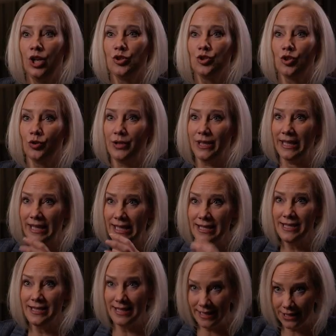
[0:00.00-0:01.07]
So the
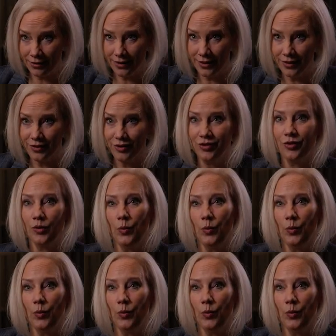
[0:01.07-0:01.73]
interiors